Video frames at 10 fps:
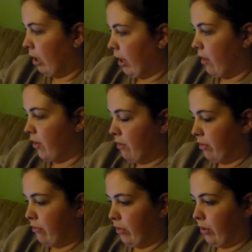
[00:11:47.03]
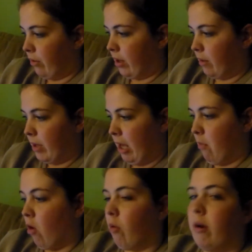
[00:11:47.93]
we hung out there for a few and then we
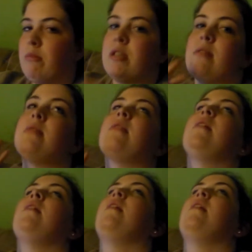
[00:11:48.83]
came home and i'm just